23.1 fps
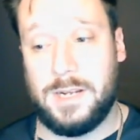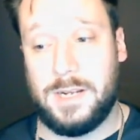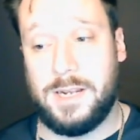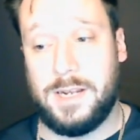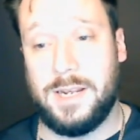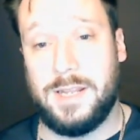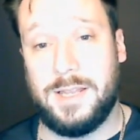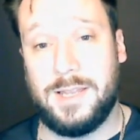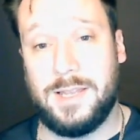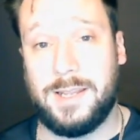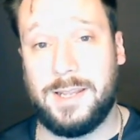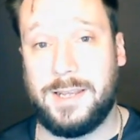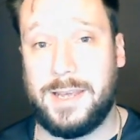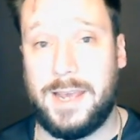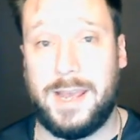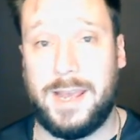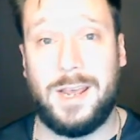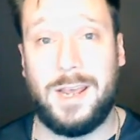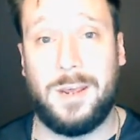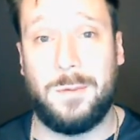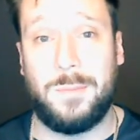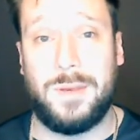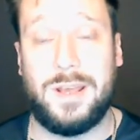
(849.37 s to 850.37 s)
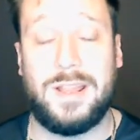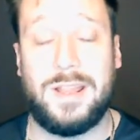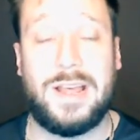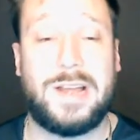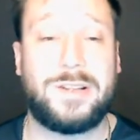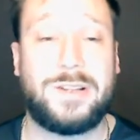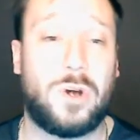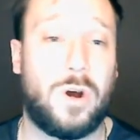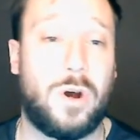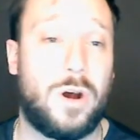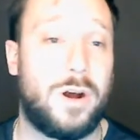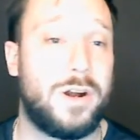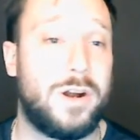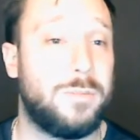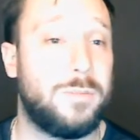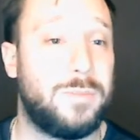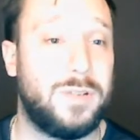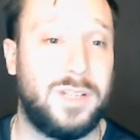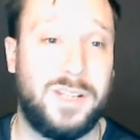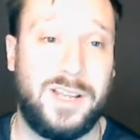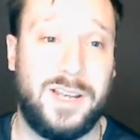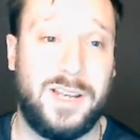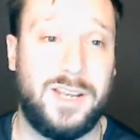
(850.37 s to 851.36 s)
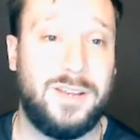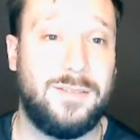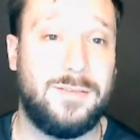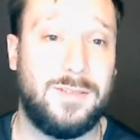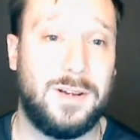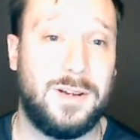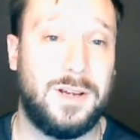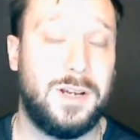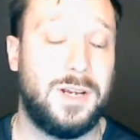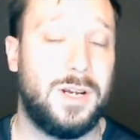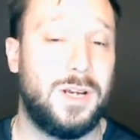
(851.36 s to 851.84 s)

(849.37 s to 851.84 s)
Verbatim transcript: in the game, and that's hard to believe